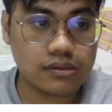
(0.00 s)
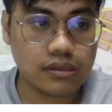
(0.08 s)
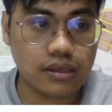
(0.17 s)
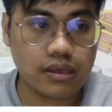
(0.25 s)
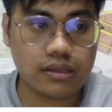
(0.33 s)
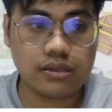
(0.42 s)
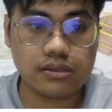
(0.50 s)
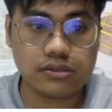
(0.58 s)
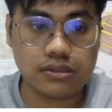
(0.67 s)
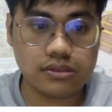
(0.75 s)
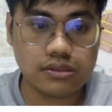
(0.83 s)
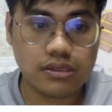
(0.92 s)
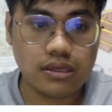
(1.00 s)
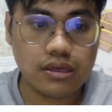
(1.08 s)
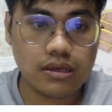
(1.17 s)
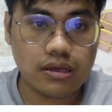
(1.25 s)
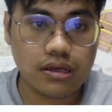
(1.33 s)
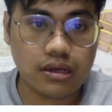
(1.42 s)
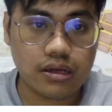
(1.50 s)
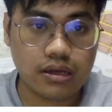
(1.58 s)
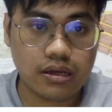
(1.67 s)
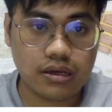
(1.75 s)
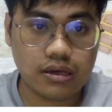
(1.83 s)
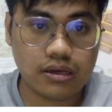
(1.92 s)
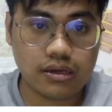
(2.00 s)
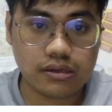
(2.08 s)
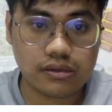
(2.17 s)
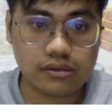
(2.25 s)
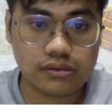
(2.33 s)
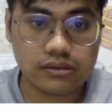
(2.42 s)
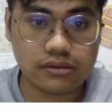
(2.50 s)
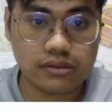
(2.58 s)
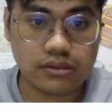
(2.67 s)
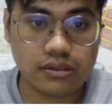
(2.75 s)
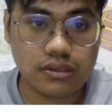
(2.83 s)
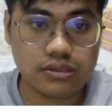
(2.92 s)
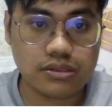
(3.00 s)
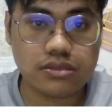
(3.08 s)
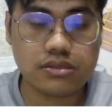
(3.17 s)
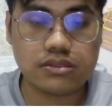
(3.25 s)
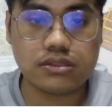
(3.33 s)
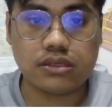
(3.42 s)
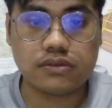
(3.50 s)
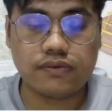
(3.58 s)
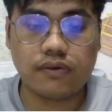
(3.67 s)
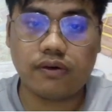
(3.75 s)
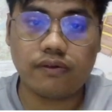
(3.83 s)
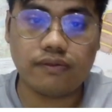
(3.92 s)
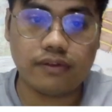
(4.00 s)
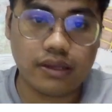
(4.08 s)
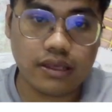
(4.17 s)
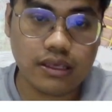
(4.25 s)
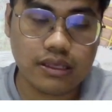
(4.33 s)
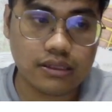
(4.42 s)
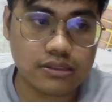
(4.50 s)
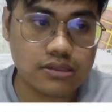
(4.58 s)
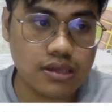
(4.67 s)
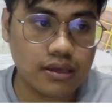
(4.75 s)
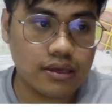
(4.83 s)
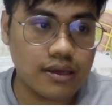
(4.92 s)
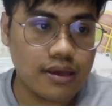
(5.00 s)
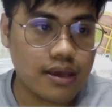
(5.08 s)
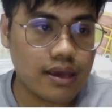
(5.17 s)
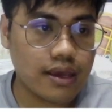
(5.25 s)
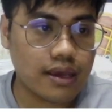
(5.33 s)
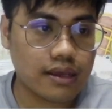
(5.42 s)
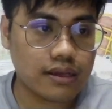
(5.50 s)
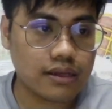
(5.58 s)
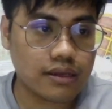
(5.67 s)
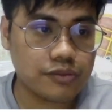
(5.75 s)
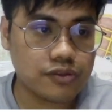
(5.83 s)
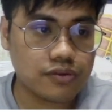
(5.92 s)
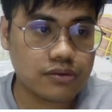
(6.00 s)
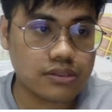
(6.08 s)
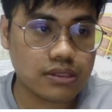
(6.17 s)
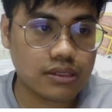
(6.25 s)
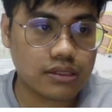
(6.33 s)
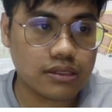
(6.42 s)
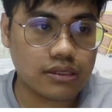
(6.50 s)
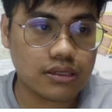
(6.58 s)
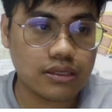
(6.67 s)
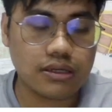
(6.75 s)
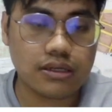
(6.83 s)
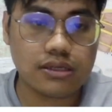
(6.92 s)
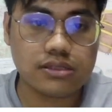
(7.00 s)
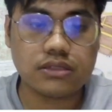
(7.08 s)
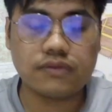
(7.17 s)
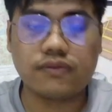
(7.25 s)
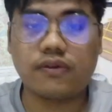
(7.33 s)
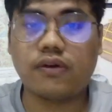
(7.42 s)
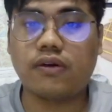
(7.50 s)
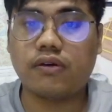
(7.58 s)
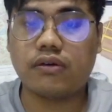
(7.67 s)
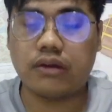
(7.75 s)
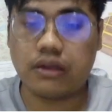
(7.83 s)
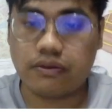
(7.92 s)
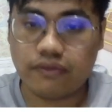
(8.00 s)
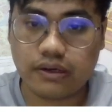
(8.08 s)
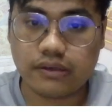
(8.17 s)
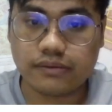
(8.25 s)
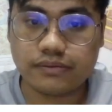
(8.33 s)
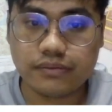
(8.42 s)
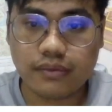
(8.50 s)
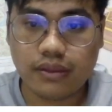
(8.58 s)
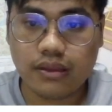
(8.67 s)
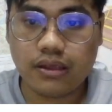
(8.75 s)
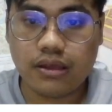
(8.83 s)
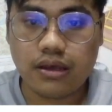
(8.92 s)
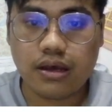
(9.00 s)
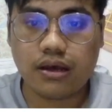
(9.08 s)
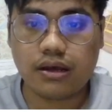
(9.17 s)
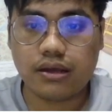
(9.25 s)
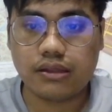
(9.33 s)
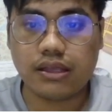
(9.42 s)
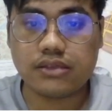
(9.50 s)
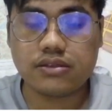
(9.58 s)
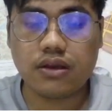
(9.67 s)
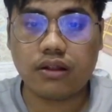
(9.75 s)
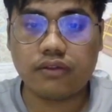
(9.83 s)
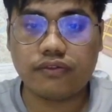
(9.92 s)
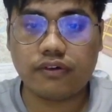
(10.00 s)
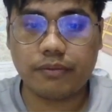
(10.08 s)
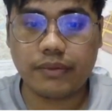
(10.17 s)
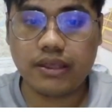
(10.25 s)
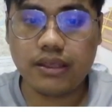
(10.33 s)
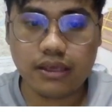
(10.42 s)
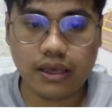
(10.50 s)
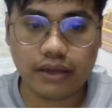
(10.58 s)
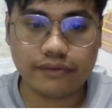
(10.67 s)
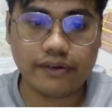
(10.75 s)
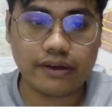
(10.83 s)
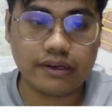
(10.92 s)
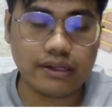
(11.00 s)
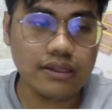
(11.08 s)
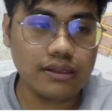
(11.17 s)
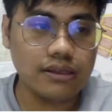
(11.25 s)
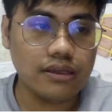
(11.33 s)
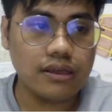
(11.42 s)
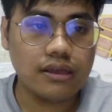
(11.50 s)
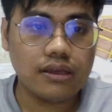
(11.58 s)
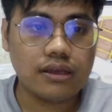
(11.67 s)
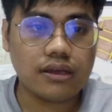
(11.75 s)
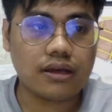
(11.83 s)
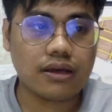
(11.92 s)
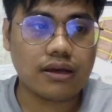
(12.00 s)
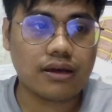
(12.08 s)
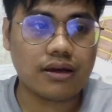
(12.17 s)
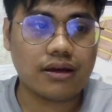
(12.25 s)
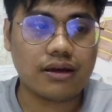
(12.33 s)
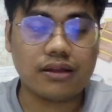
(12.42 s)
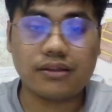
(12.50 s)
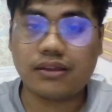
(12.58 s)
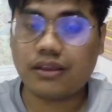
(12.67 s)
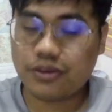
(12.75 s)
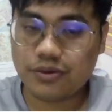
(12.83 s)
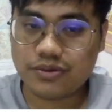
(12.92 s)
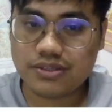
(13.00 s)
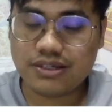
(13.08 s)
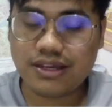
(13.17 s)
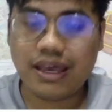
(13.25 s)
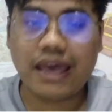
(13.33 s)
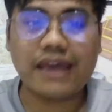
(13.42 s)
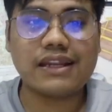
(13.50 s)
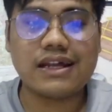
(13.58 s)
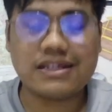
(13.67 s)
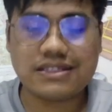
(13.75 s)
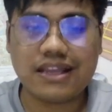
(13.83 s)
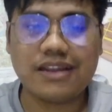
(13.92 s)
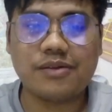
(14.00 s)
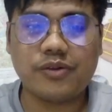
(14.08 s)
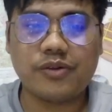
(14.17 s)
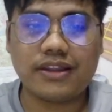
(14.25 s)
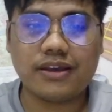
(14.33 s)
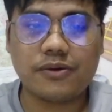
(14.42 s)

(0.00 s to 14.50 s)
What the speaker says: And uh, this is just for overlay intersect, and I'm using the erase for river. That's all from me and Freddy. Thank you, sir, and assalamualaikum.